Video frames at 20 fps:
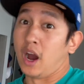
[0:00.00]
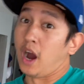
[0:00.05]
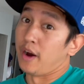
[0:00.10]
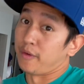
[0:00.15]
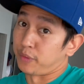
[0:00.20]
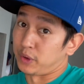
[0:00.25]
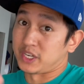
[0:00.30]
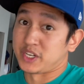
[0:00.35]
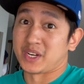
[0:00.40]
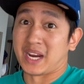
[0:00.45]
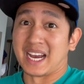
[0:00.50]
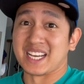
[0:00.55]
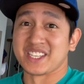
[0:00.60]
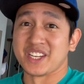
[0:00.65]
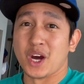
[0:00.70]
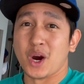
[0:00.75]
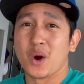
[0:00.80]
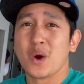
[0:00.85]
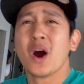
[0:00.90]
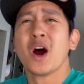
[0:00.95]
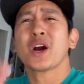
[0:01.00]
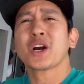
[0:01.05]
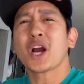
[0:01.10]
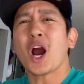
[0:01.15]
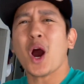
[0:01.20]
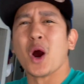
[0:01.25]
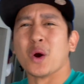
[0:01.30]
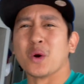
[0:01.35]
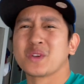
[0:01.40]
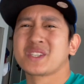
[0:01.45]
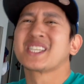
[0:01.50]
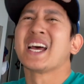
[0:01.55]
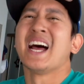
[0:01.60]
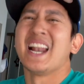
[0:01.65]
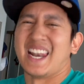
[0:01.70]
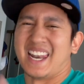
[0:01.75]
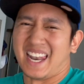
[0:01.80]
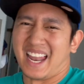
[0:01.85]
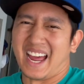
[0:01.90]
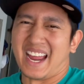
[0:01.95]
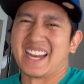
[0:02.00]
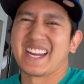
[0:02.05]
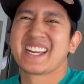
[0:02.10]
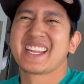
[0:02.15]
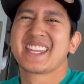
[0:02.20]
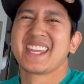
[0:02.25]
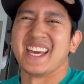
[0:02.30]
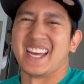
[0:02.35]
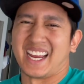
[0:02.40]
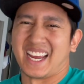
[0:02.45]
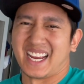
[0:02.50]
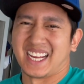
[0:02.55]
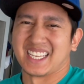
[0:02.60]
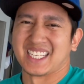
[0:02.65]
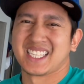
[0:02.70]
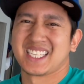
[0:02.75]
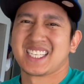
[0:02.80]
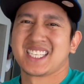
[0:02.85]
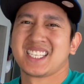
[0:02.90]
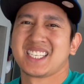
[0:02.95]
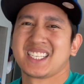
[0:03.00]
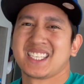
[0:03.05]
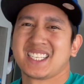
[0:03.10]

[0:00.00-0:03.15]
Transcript: of which you guys know goes like this.